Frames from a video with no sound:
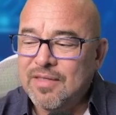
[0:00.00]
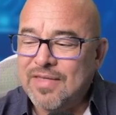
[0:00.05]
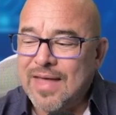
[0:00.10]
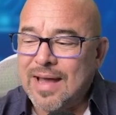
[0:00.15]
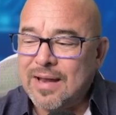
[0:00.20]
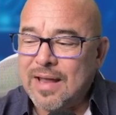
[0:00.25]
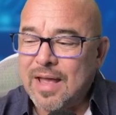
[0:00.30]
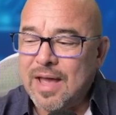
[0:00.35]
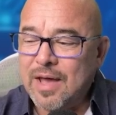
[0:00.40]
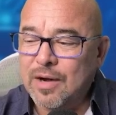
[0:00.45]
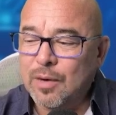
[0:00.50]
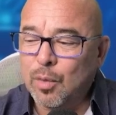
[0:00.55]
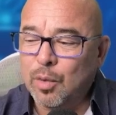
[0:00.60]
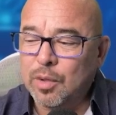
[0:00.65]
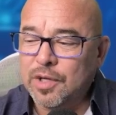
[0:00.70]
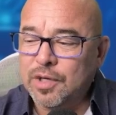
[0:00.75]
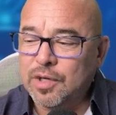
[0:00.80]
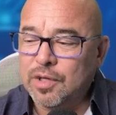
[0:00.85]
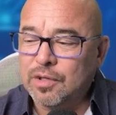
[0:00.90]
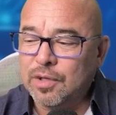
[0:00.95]
That header
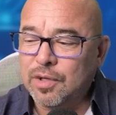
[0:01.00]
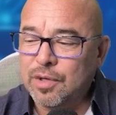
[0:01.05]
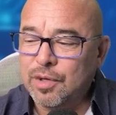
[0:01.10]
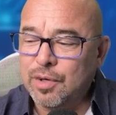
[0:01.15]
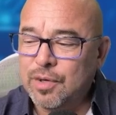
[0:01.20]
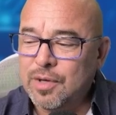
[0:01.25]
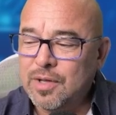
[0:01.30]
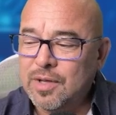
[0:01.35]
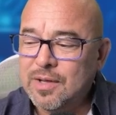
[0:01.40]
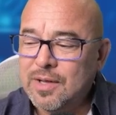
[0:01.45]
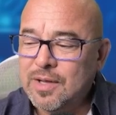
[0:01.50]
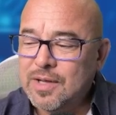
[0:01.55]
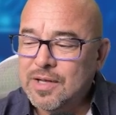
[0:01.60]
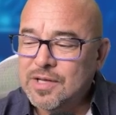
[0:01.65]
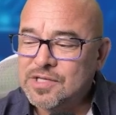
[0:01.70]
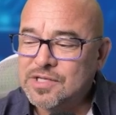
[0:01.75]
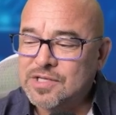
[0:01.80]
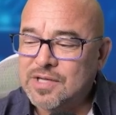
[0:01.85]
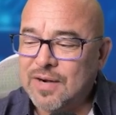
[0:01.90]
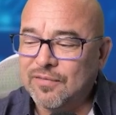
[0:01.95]
will include
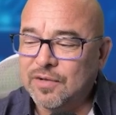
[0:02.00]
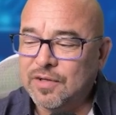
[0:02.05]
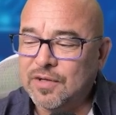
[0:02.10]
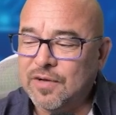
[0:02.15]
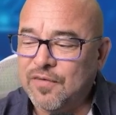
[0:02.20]
several